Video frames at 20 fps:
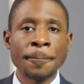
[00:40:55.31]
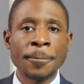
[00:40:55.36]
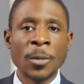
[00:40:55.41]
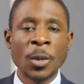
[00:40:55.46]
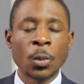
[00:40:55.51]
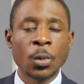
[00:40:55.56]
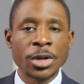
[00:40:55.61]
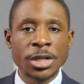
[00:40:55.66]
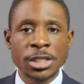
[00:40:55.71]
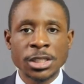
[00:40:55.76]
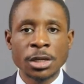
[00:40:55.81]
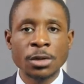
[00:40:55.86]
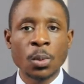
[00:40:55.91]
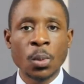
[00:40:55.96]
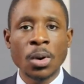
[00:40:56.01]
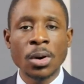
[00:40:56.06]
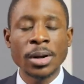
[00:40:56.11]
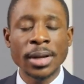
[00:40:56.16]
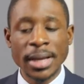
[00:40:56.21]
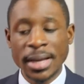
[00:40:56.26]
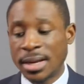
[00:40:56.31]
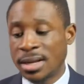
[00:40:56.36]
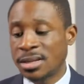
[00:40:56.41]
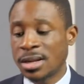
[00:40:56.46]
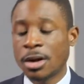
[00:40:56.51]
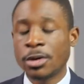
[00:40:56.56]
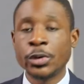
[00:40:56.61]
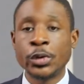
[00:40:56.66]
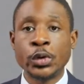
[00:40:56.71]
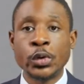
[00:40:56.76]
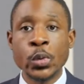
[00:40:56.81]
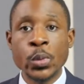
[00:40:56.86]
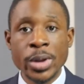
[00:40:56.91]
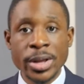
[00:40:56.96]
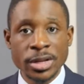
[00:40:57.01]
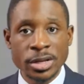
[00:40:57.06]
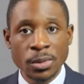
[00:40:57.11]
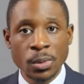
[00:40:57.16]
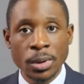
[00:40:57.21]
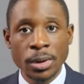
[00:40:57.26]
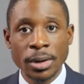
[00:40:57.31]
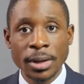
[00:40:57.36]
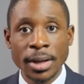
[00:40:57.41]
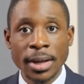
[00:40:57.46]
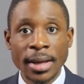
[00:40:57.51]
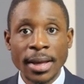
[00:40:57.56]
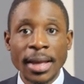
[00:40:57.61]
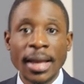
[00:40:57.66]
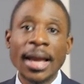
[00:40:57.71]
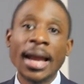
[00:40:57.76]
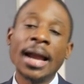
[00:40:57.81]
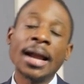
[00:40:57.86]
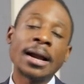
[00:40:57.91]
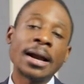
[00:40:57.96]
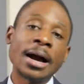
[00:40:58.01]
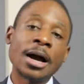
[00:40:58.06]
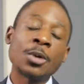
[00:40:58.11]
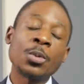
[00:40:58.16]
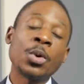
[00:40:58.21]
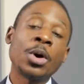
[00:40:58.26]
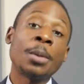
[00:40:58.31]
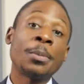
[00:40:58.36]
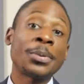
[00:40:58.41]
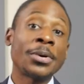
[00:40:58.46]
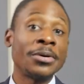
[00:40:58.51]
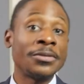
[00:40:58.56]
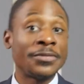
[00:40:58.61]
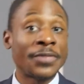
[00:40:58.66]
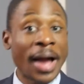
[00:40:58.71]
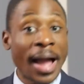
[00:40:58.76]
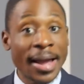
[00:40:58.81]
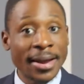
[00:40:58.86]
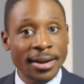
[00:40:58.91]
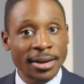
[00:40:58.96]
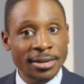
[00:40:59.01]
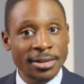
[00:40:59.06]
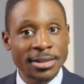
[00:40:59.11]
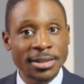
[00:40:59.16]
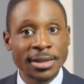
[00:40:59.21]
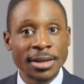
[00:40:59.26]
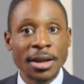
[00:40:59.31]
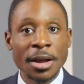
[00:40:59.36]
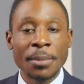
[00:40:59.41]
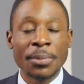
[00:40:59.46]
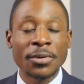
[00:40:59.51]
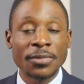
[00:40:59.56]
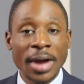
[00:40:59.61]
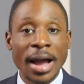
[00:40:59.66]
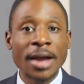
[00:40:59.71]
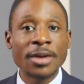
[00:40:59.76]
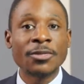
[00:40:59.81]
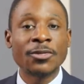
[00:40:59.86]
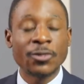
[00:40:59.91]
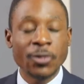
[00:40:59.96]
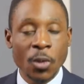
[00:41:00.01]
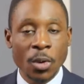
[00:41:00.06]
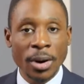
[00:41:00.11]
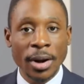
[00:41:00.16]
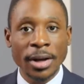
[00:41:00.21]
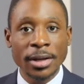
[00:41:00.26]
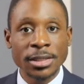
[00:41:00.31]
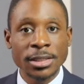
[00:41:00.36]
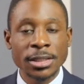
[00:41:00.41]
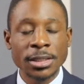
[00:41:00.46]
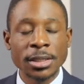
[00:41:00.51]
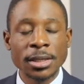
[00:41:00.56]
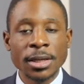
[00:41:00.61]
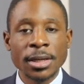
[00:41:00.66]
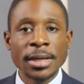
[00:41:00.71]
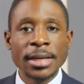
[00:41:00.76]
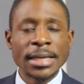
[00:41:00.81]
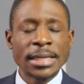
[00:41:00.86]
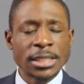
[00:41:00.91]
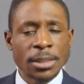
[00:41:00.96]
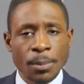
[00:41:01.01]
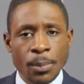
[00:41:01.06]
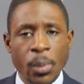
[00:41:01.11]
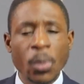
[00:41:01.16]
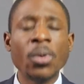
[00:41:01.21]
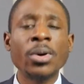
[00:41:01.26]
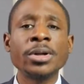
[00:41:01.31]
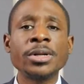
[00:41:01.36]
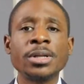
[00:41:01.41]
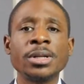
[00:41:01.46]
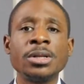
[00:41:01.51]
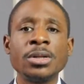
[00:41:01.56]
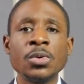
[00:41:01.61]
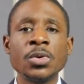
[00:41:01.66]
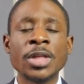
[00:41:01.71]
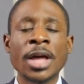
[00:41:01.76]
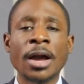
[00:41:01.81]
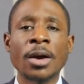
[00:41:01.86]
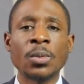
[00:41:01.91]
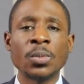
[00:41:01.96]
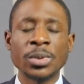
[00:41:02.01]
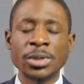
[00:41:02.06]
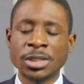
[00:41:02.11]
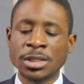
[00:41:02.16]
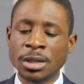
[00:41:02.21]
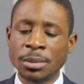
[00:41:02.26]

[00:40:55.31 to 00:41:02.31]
We should work. It is our duty to work, and God will provide for us. It's important to do that. We shouldn't